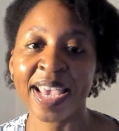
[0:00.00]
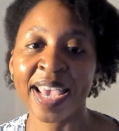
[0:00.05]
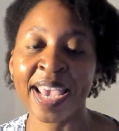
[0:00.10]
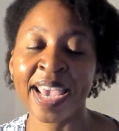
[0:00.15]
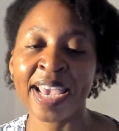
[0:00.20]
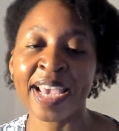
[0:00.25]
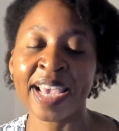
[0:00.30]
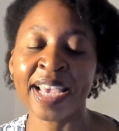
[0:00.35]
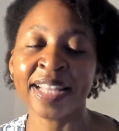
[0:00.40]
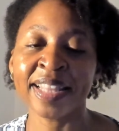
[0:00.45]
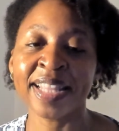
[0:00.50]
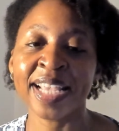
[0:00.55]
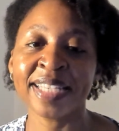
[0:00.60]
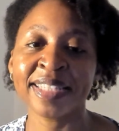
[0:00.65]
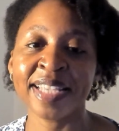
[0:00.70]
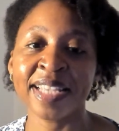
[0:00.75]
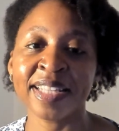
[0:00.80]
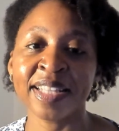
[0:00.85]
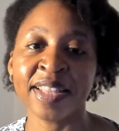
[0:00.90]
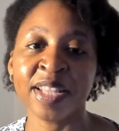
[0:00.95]
And they
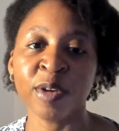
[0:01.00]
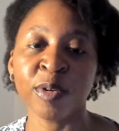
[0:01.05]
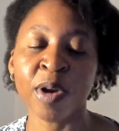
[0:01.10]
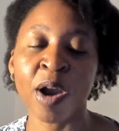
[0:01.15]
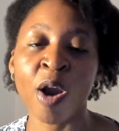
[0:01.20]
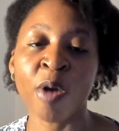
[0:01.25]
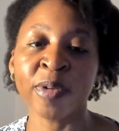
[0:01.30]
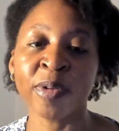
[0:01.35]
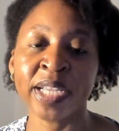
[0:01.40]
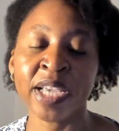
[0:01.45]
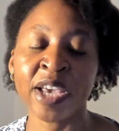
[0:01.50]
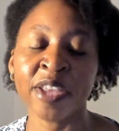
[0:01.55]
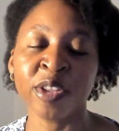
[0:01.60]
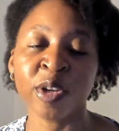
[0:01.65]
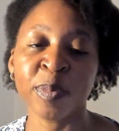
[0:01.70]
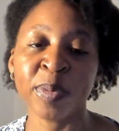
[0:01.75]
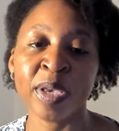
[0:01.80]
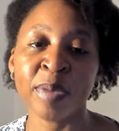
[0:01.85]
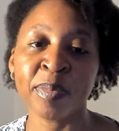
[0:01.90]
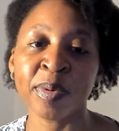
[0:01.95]
said that there were already
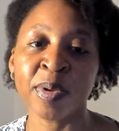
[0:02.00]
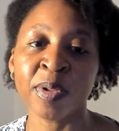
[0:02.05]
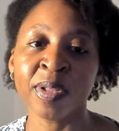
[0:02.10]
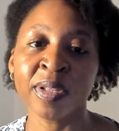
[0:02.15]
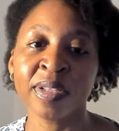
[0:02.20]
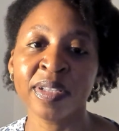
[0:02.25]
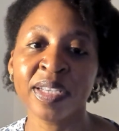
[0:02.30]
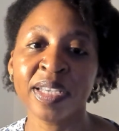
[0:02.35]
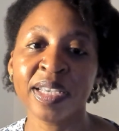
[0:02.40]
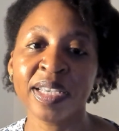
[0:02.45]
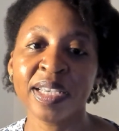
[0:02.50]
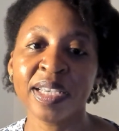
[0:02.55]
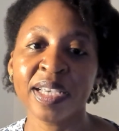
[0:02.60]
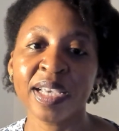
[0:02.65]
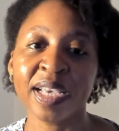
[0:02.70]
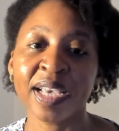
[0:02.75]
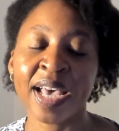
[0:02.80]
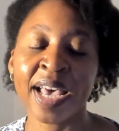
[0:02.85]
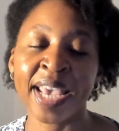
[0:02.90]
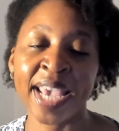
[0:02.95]
other people
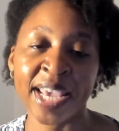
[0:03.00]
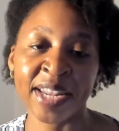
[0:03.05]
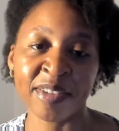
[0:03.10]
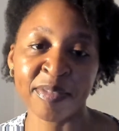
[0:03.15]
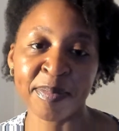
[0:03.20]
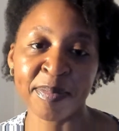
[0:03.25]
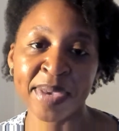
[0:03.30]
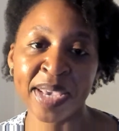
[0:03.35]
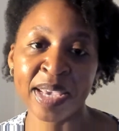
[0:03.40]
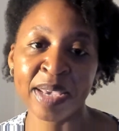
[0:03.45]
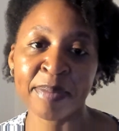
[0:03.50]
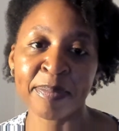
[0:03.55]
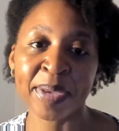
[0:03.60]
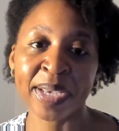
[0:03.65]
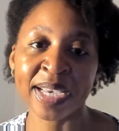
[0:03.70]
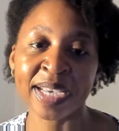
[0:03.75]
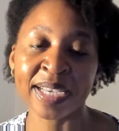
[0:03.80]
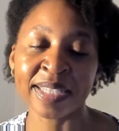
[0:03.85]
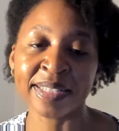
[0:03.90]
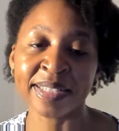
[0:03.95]
ahead of me
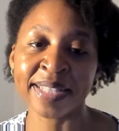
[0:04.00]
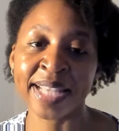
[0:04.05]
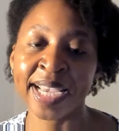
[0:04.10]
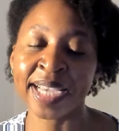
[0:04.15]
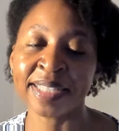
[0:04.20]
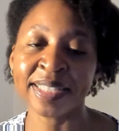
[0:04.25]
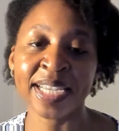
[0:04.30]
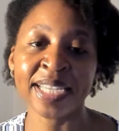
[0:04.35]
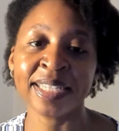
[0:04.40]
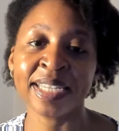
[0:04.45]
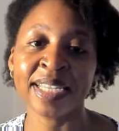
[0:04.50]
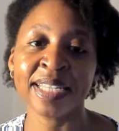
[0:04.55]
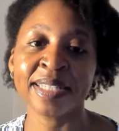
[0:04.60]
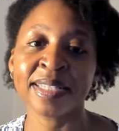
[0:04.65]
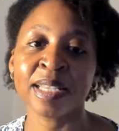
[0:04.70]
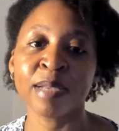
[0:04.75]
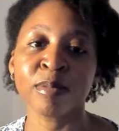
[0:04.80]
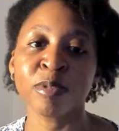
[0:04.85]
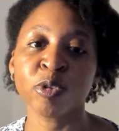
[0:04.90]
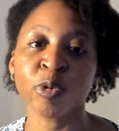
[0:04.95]
because they attended
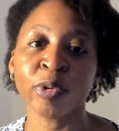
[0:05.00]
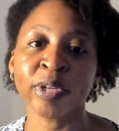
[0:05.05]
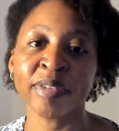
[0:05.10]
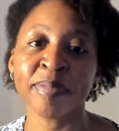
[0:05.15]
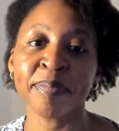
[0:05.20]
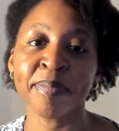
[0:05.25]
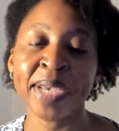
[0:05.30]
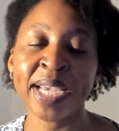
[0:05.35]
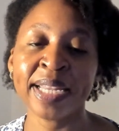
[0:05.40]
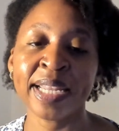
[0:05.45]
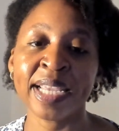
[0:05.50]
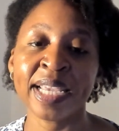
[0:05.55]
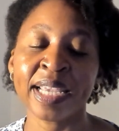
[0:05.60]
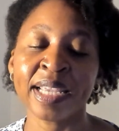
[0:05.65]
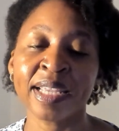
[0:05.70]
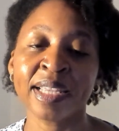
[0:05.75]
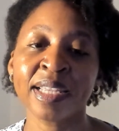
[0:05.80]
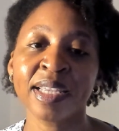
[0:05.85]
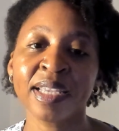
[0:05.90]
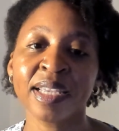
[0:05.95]
some sort of
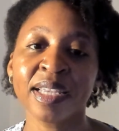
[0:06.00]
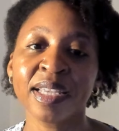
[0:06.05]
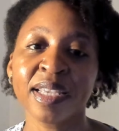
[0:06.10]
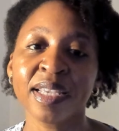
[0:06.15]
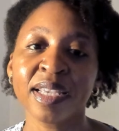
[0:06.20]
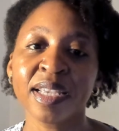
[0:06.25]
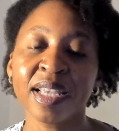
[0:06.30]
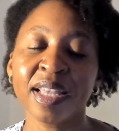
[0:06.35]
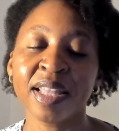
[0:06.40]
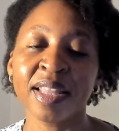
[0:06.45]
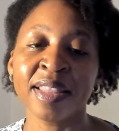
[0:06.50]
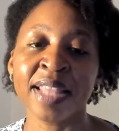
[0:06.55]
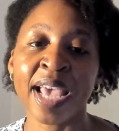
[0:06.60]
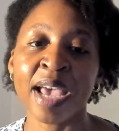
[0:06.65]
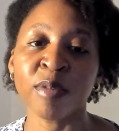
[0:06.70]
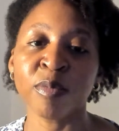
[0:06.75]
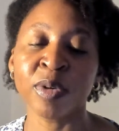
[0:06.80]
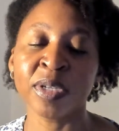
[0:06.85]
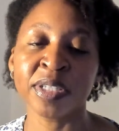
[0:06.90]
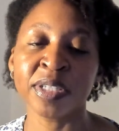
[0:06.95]
meeting
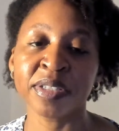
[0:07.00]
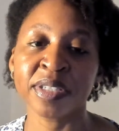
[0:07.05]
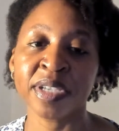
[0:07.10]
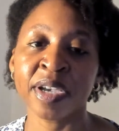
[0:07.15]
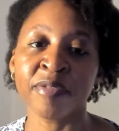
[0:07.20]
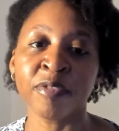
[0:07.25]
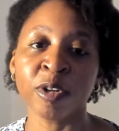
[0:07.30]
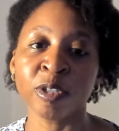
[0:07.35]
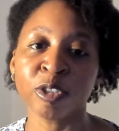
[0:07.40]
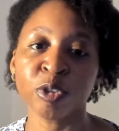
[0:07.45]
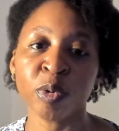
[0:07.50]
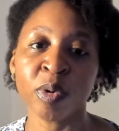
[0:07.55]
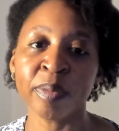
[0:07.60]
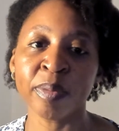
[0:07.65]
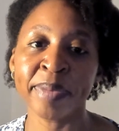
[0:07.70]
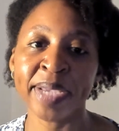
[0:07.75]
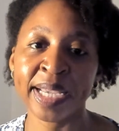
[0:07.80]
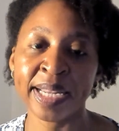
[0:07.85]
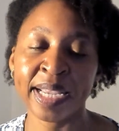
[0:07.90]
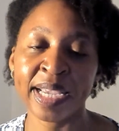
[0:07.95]
that was a
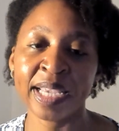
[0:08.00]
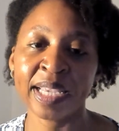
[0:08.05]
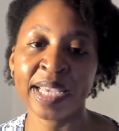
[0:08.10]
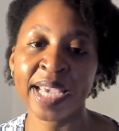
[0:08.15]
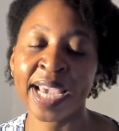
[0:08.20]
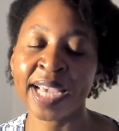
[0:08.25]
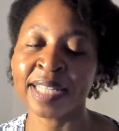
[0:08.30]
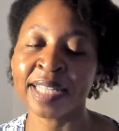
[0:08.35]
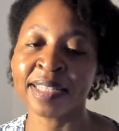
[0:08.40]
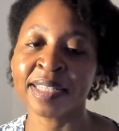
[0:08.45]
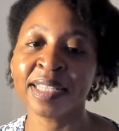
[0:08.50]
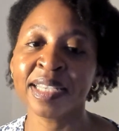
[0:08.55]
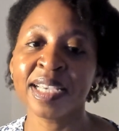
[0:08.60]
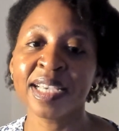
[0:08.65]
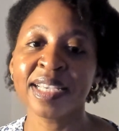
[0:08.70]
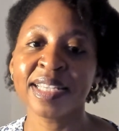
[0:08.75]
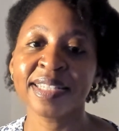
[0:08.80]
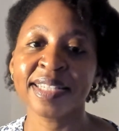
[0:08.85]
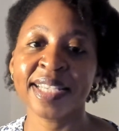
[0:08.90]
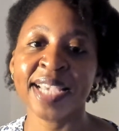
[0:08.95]
virtual meeting. And
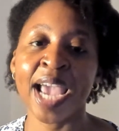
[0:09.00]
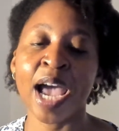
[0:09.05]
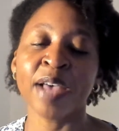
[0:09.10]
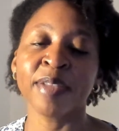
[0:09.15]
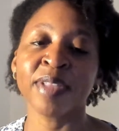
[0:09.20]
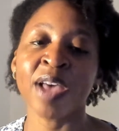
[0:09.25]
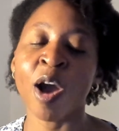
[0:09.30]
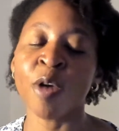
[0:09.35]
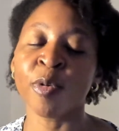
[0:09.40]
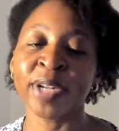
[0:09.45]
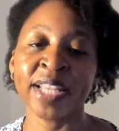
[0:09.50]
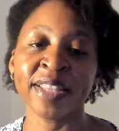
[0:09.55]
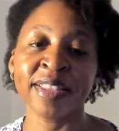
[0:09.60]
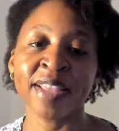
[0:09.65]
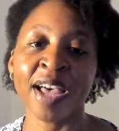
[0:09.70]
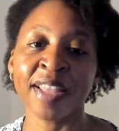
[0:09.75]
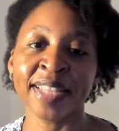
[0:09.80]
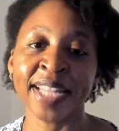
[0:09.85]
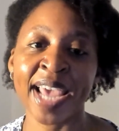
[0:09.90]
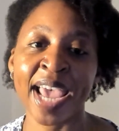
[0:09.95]
see, I already
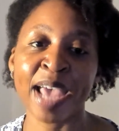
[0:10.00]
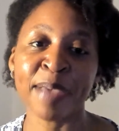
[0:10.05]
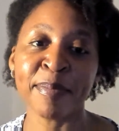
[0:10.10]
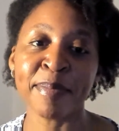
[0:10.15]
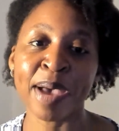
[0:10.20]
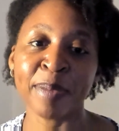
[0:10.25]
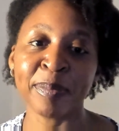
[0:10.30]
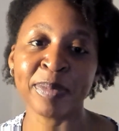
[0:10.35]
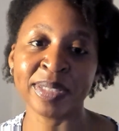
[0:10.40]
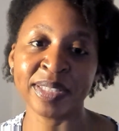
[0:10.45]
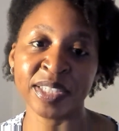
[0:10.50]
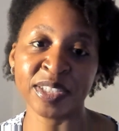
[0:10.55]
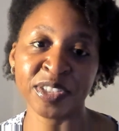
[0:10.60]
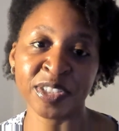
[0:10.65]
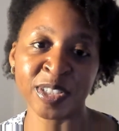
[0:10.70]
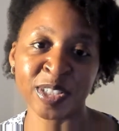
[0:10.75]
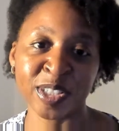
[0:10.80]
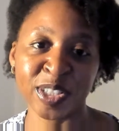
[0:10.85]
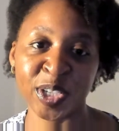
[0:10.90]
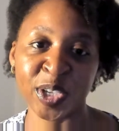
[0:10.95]
thought that I had my
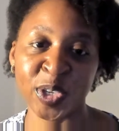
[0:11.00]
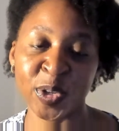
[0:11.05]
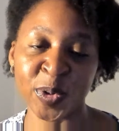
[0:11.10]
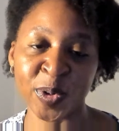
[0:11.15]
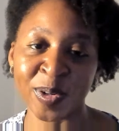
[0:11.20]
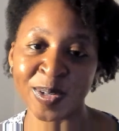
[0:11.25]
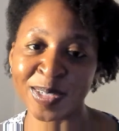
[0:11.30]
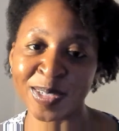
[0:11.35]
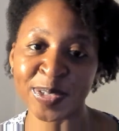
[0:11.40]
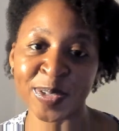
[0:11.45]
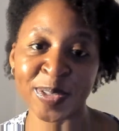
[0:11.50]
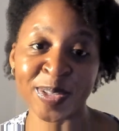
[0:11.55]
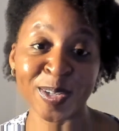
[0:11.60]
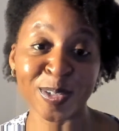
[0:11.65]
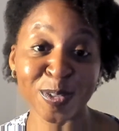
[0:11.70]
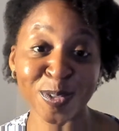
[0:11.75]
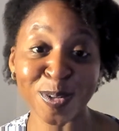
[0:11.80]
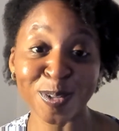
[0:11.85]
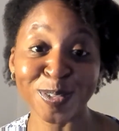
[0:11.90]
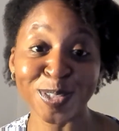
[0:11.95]
position secured. So
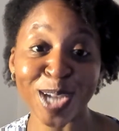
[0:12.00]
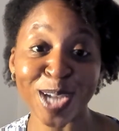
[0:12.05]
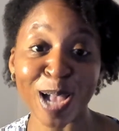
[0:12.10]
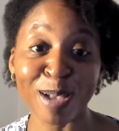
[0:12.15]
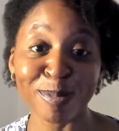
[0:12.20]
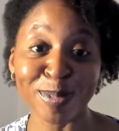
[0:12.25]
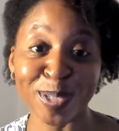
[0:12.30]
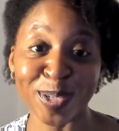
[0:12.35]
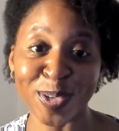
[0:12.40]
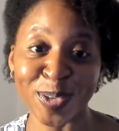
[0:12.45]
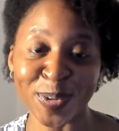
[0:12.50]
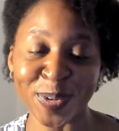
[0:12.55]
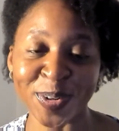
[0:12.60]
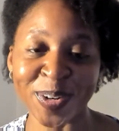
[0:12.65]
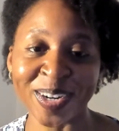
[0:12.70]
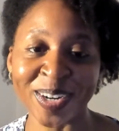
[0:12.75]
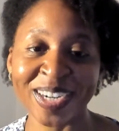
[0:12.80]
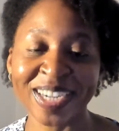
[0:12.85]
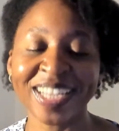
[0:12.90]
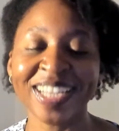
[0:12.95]
there's no job
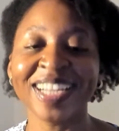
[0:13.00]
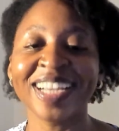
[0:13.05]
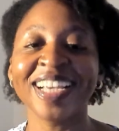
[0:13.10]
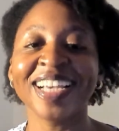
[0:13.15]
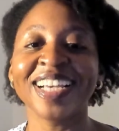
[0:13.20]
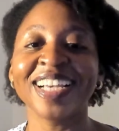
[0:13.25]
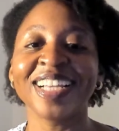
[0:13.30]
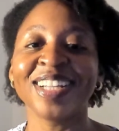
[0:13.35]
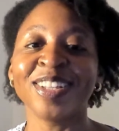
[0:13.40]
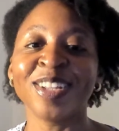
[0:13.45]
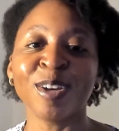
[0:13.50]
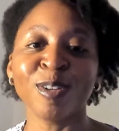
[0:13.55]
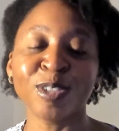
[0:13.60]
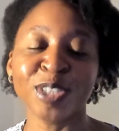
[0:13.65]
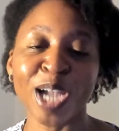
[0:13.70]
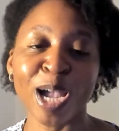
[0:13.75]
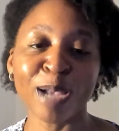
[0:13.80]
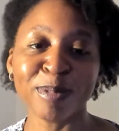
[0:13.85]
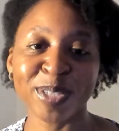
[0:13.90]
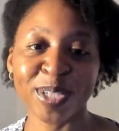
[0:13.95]
secure, no
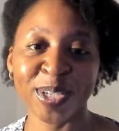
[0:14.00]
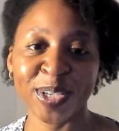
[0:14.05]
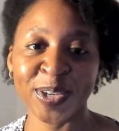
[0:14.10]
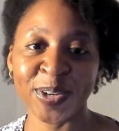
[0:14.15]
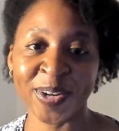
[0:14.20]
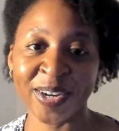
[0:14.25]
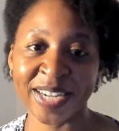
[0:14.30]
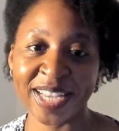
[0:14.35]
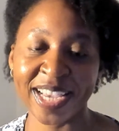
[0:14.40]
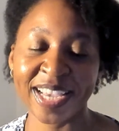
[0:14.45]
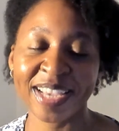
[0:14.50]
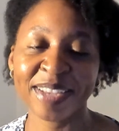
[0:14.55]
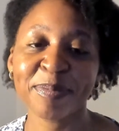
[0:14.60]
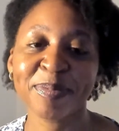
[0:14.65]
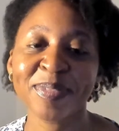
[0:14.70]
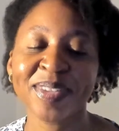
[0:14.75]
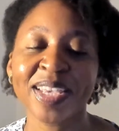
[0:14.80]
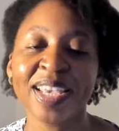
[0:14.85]
job security.